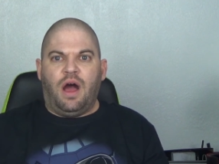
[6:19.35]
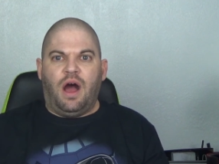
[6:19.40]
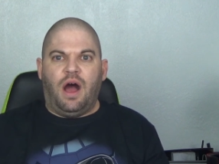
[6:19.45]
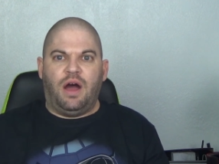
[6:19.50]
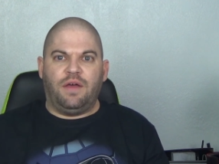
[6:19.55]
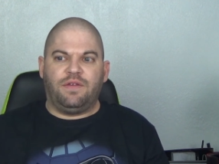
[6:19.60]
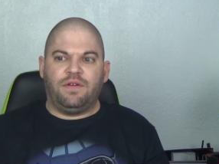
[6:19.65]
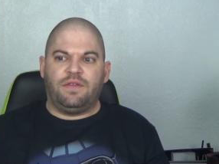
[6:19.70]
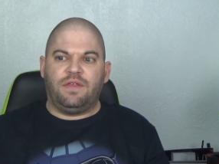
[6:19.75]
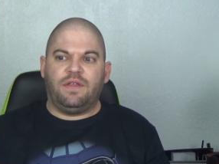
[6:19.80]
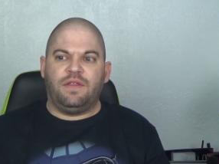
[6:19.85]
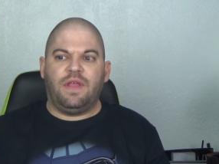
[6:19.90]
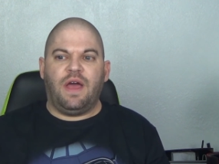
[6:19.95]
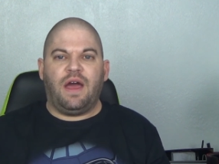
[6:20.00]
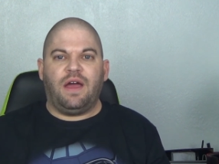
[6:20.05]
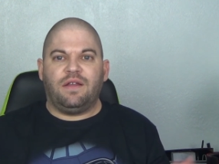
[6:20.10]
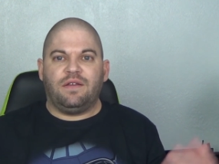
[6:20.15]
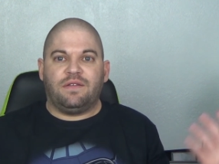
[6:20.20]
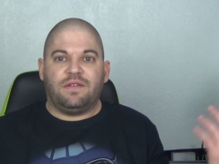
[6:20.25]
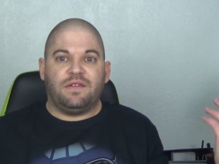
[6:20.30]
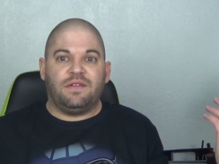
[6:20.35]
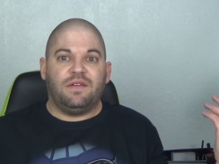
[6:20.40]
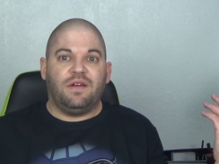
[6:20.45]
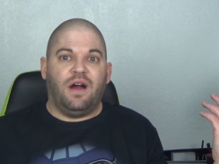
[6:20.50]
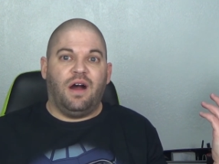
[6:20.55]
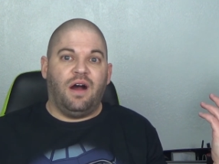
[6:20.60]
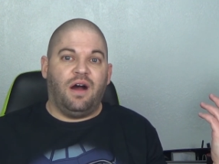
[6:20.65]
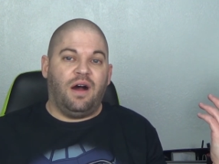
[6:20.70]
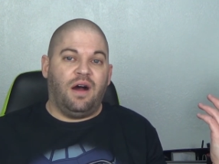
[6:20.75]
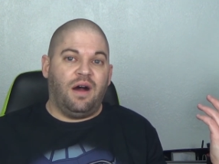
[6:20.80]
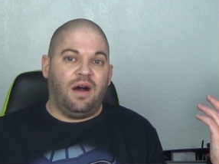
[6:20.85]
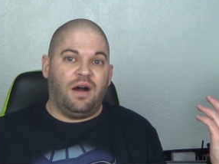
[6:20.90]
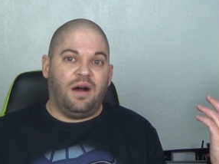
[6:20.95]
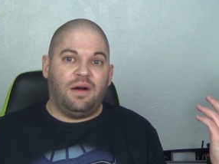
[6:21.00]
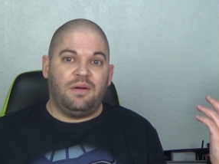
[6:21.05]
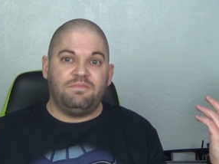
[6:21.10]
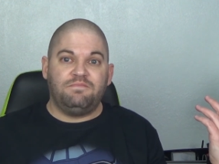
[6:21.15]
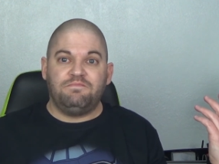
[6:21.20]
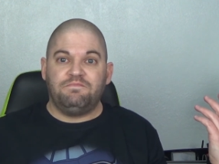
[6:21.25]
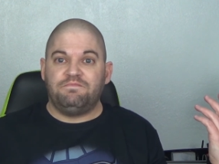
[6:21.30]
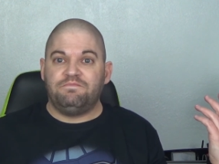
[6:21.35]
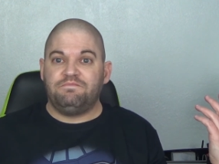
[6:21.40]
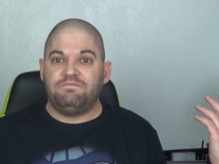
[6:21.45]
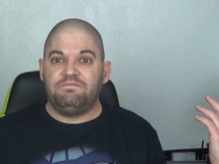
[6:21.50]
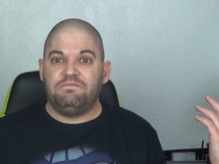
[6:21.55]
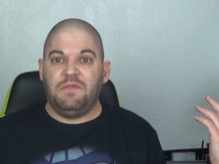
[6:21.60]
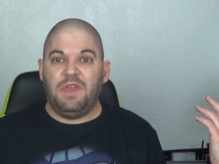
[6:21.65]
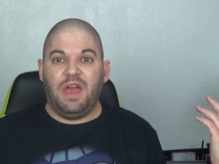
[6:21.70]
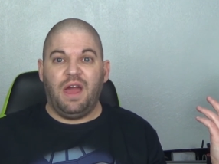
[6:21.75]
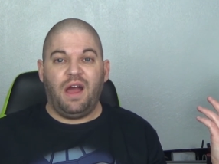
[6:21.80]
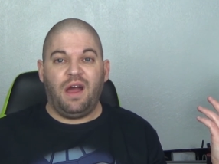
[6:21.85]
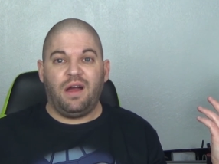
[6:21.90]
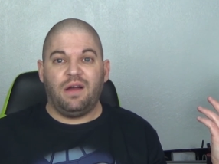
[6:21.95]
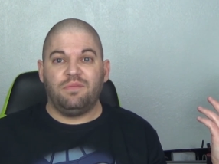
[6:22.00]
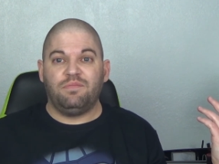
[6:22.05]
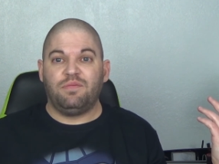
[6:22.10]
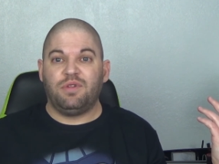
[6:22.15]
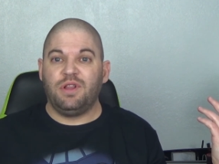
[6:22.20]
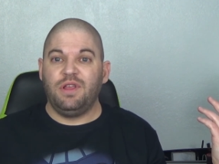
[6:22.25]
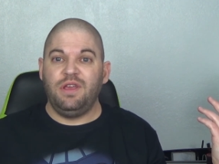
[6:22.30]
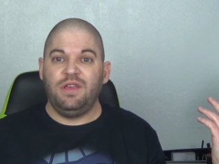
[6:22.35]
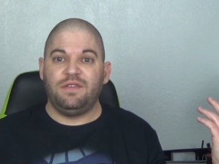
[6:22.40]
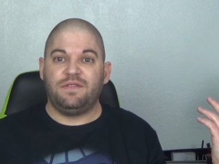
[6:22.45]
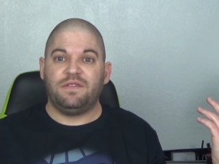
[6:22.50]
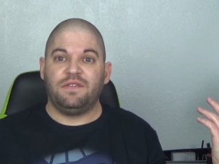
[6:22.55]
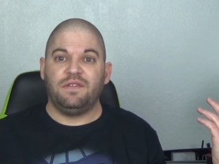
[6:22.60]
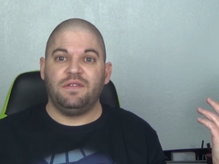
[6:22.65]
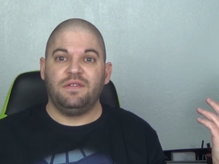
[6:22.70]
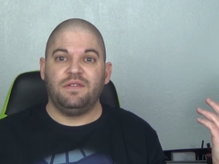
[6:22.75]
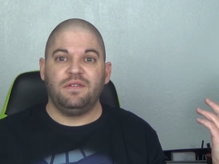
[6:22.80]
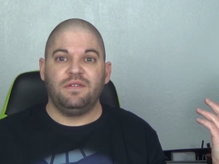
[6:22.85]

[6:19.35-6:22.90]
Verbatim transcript: other than that, um, yeah, please.